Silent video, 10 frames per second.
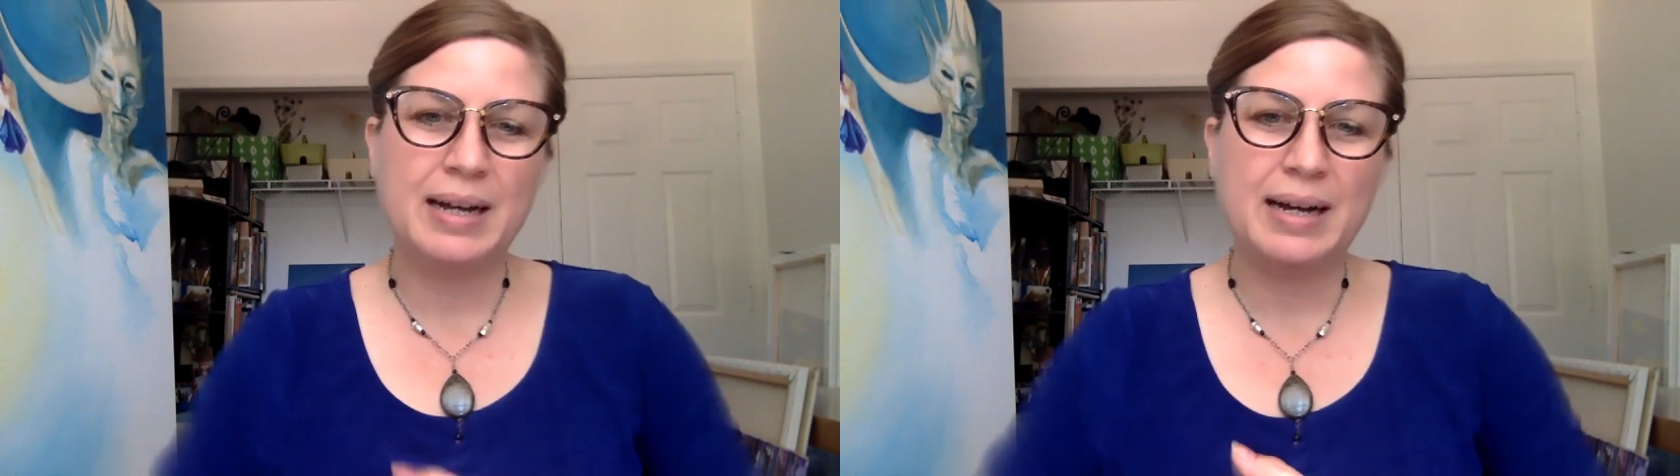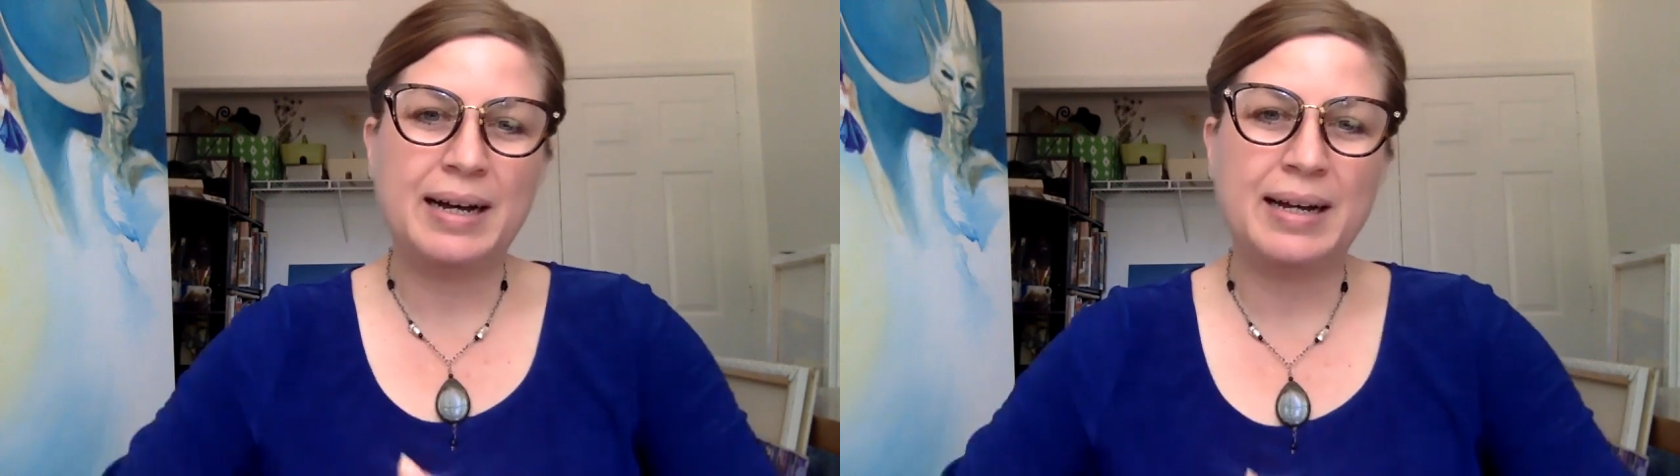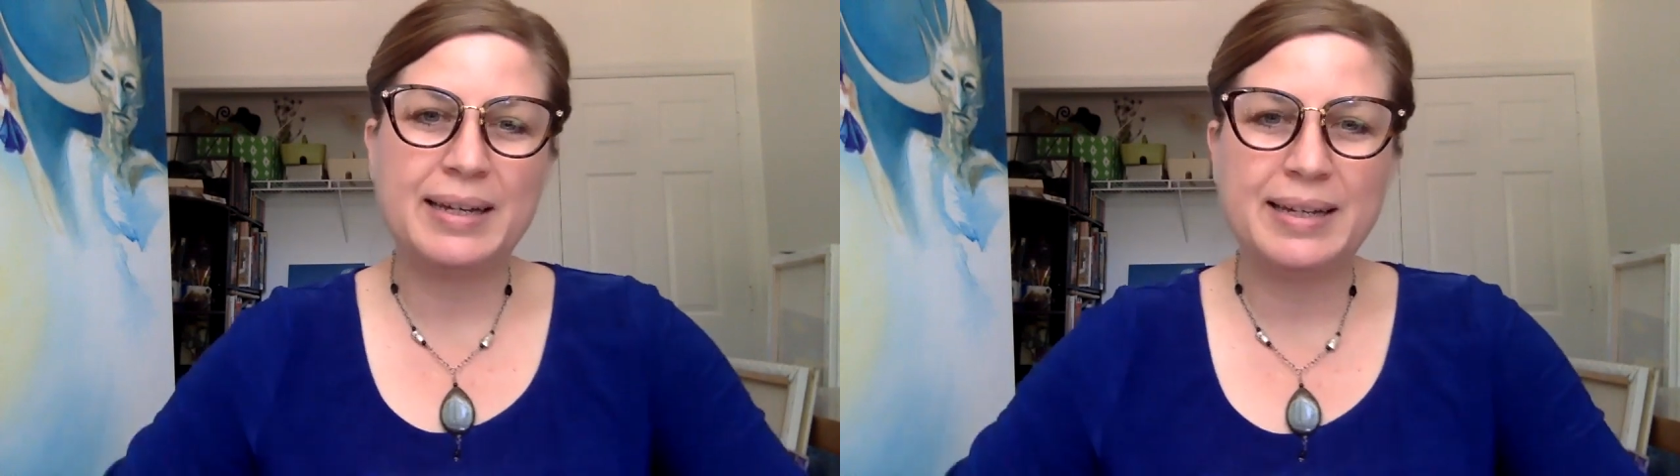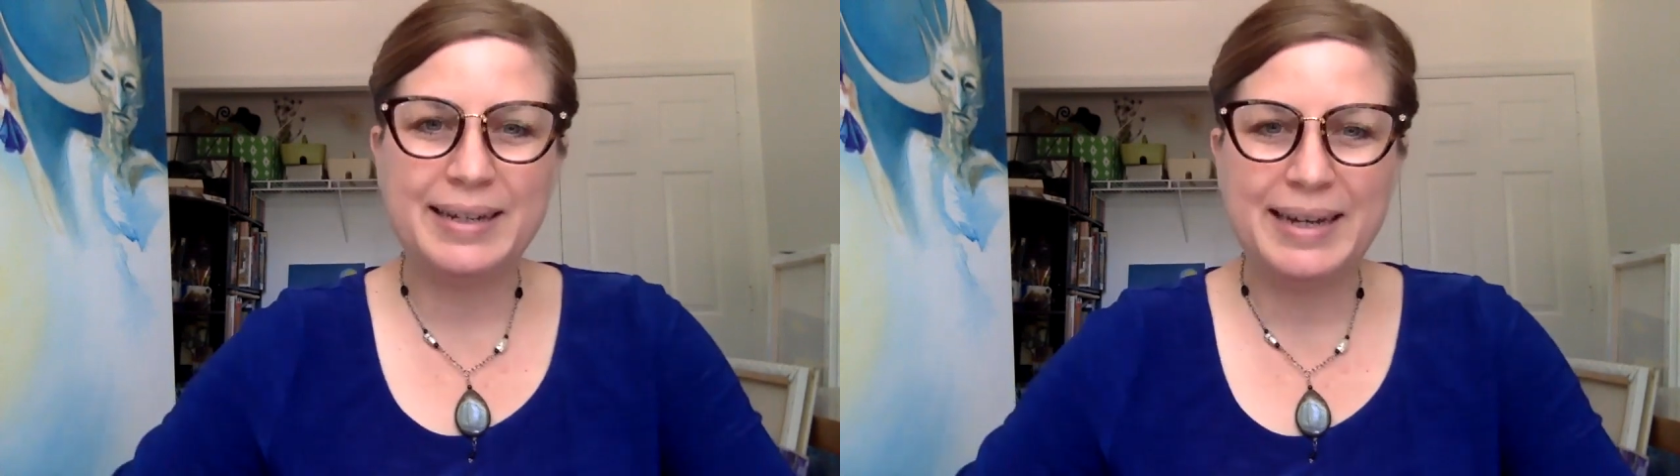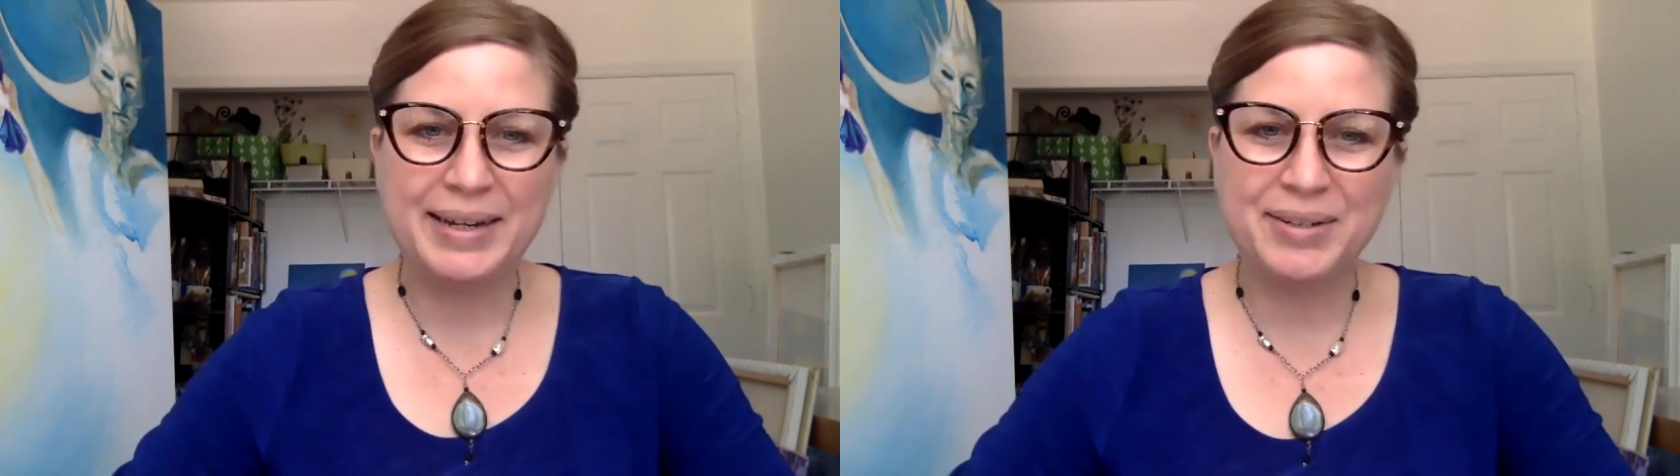
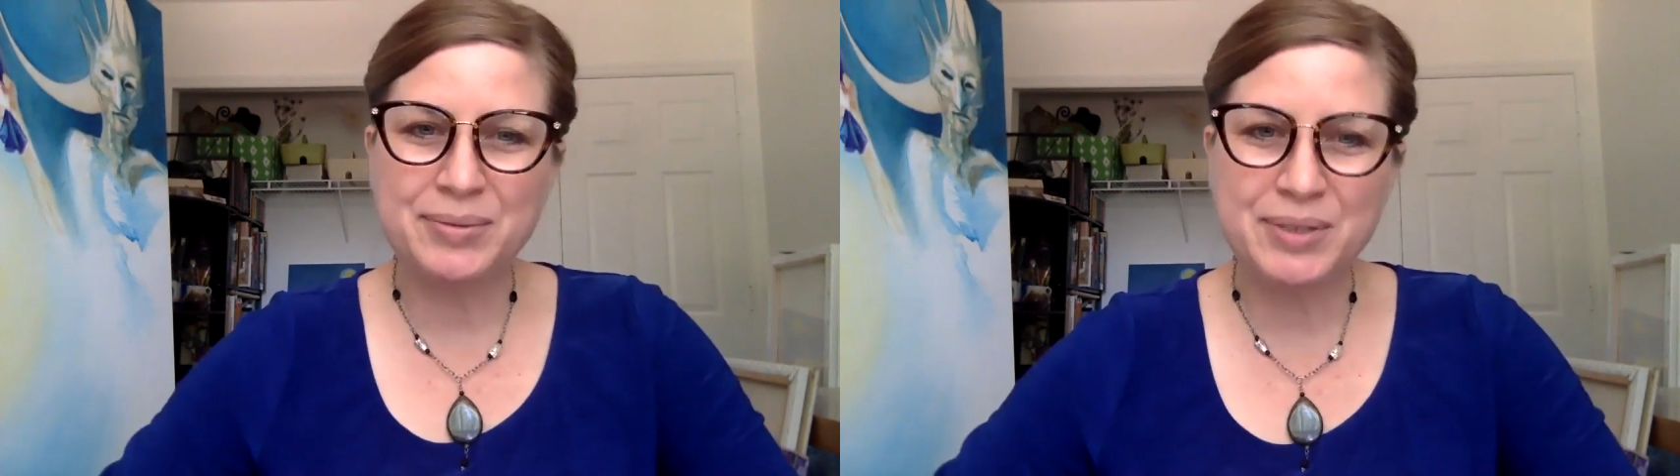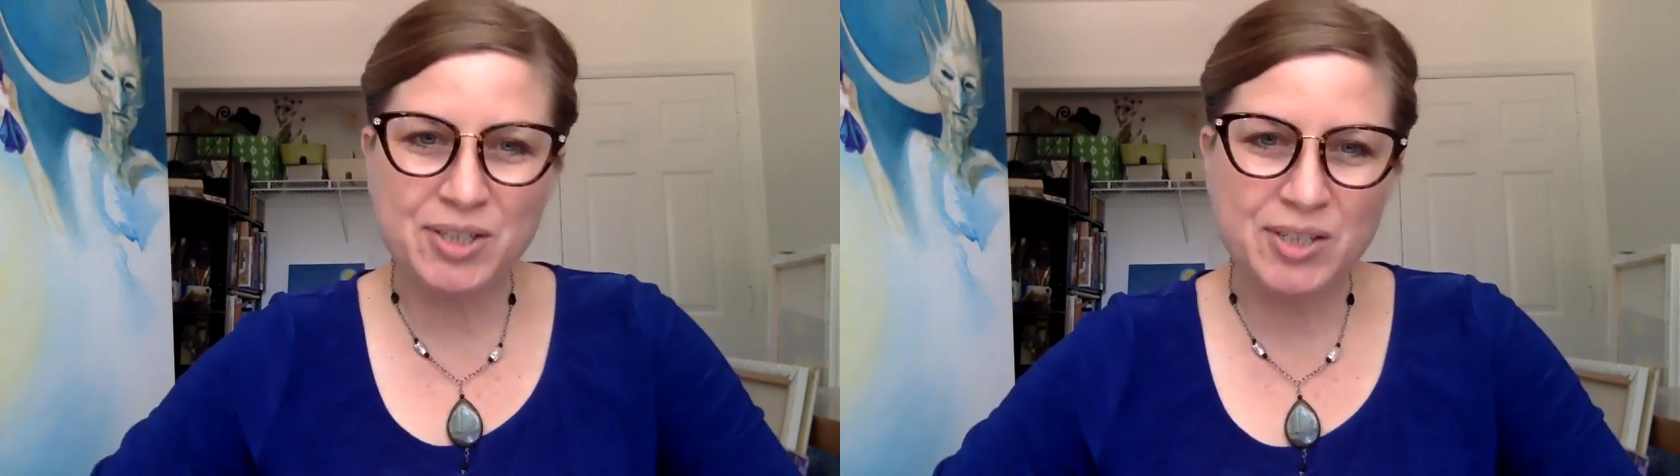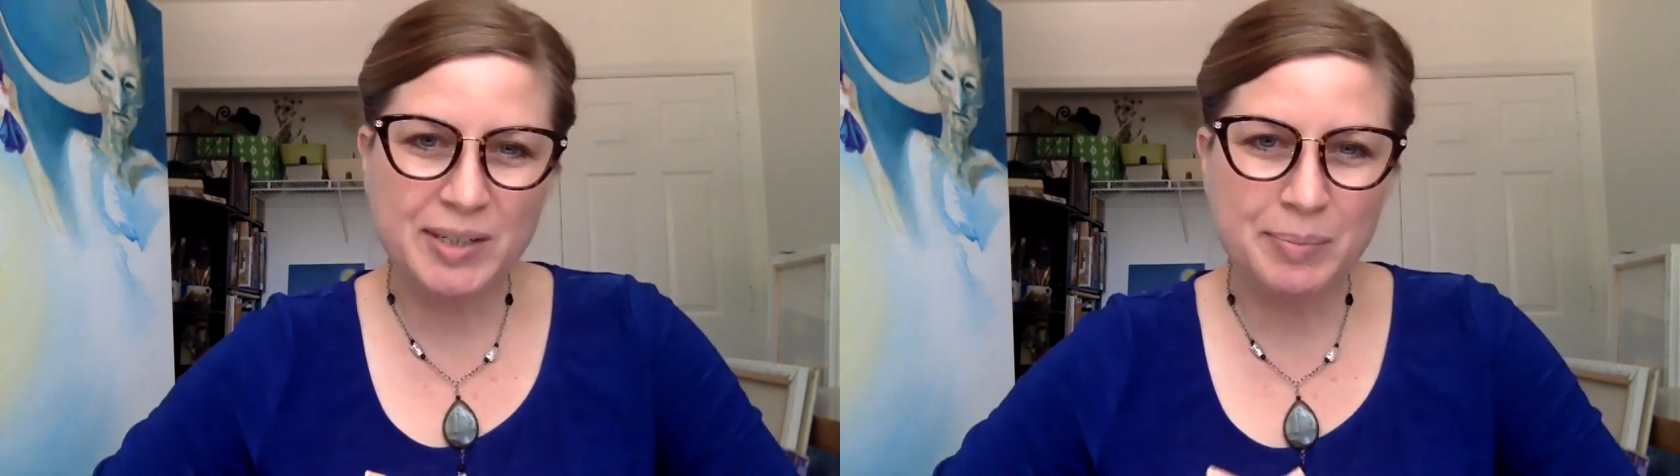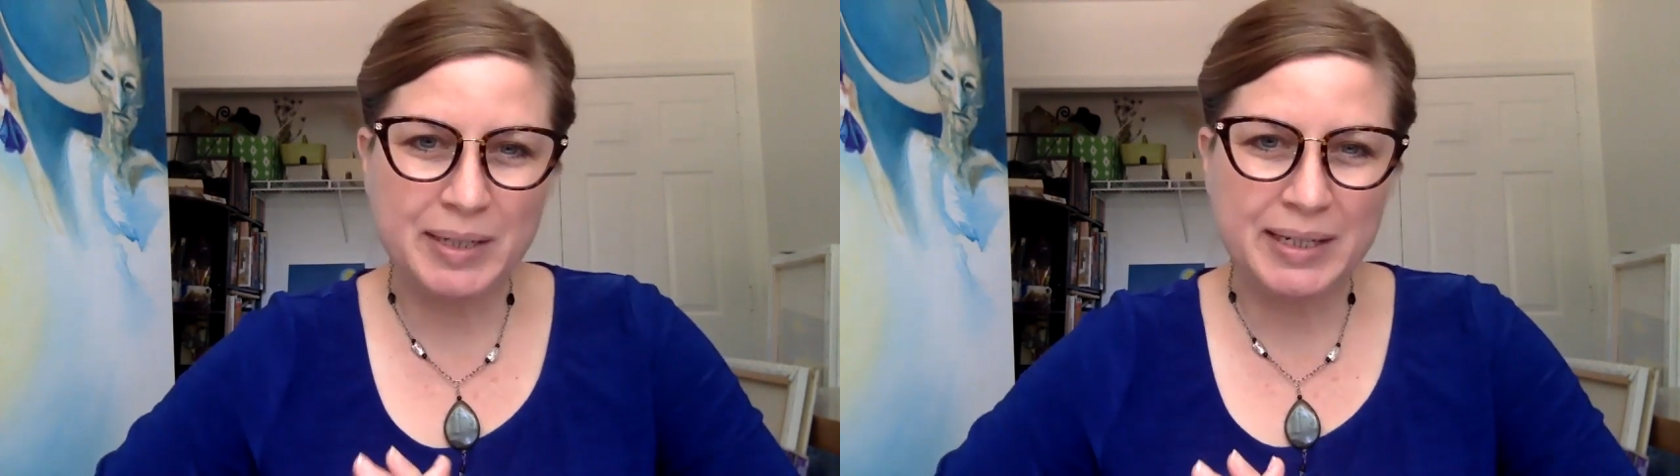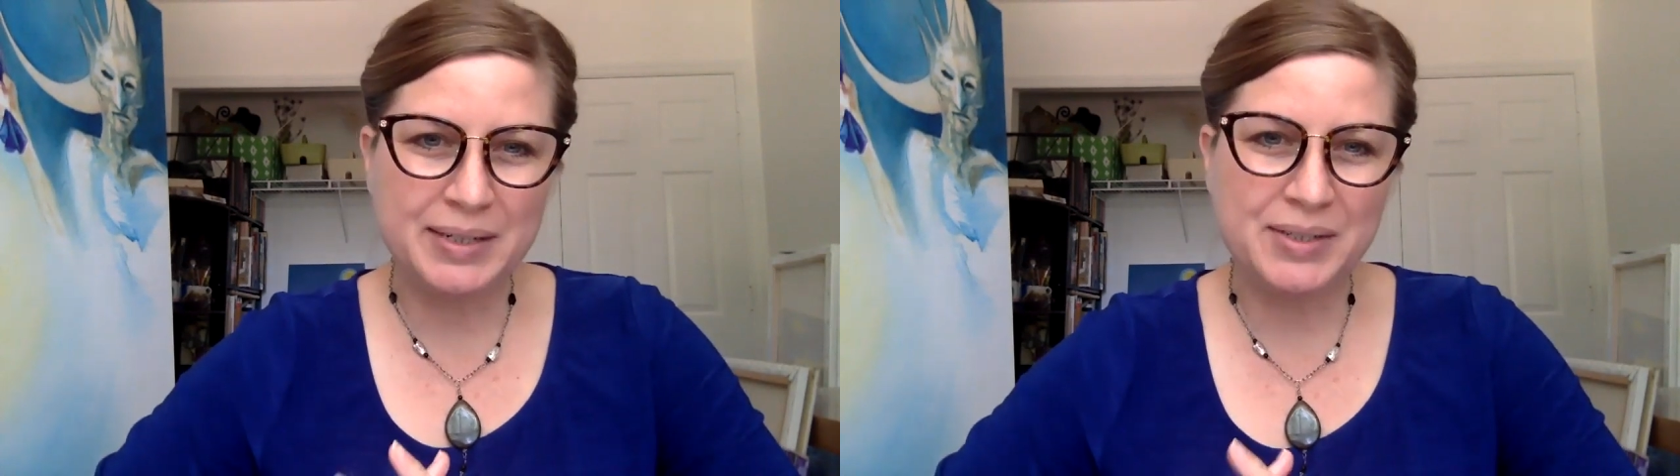I had originally
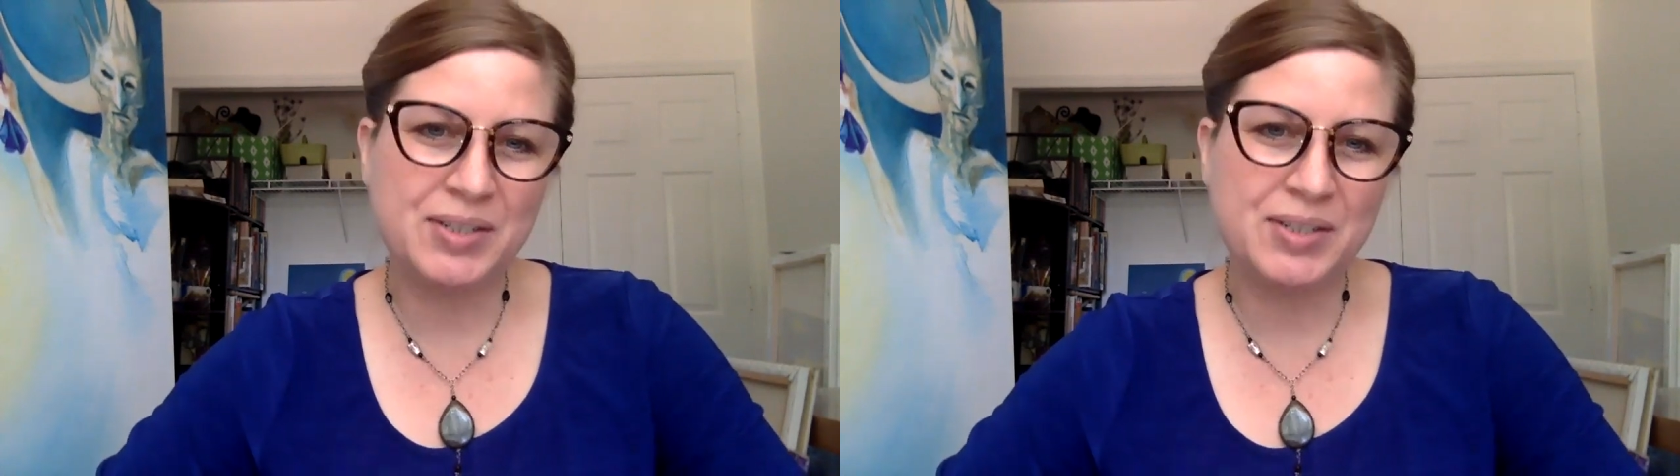planned